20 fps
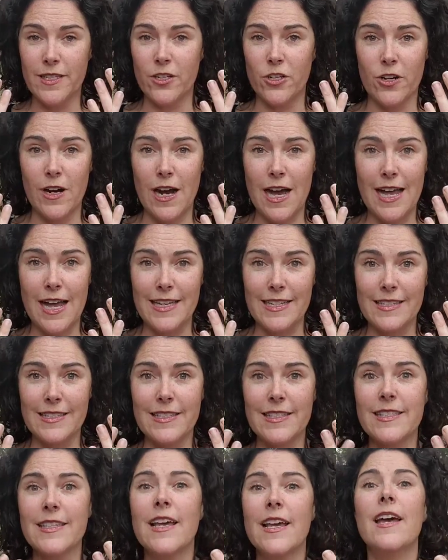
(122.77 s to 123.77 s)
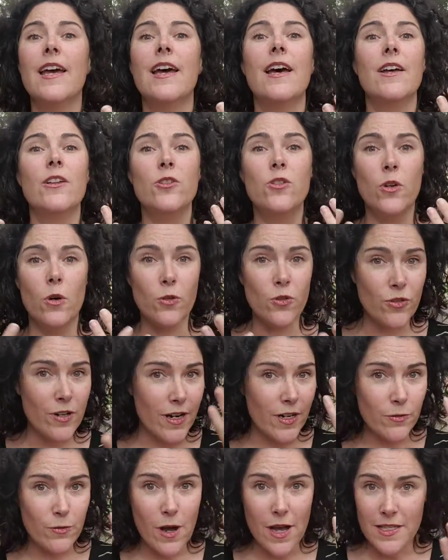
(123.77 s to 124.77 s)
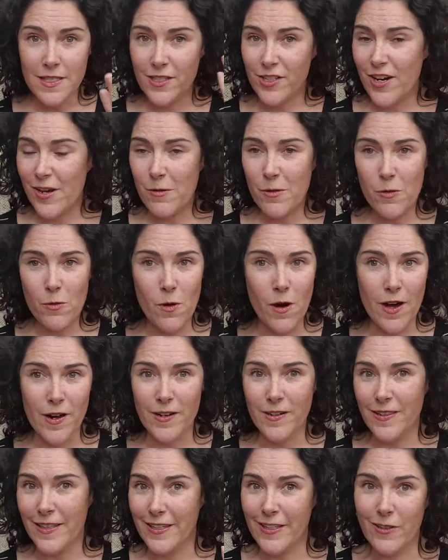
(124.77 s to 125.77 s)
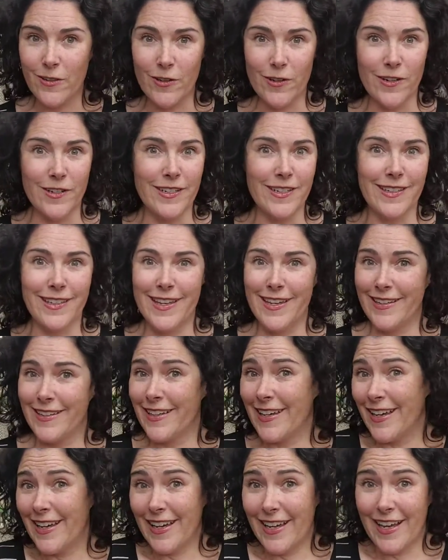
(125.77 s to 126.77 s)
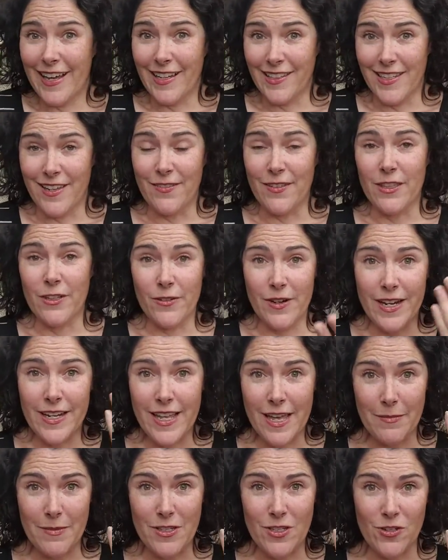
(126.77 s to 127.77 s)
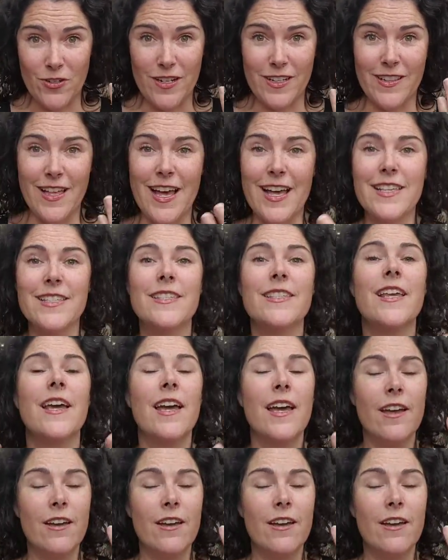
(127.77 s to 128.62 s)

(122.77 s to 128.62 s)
in your eyes. Don't try to wash it out with water like you learned in like 11th grade chemistry class.